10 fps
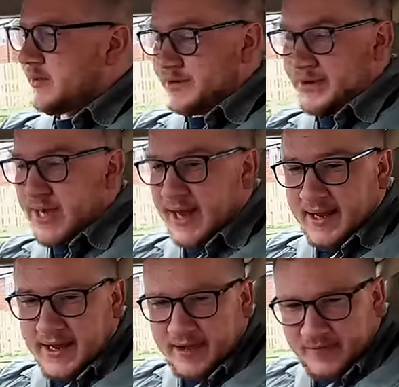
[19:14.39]
So yeah,
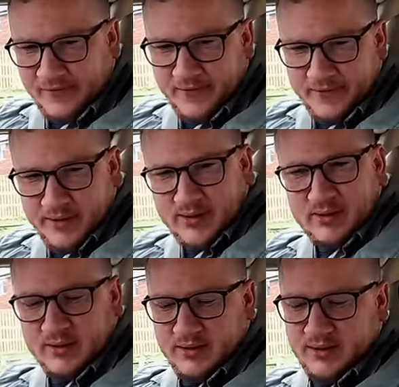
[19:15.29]
if
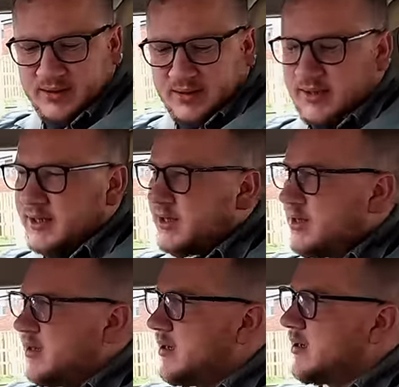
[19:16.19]

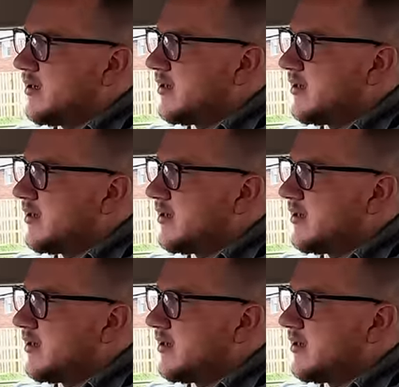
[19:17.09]
the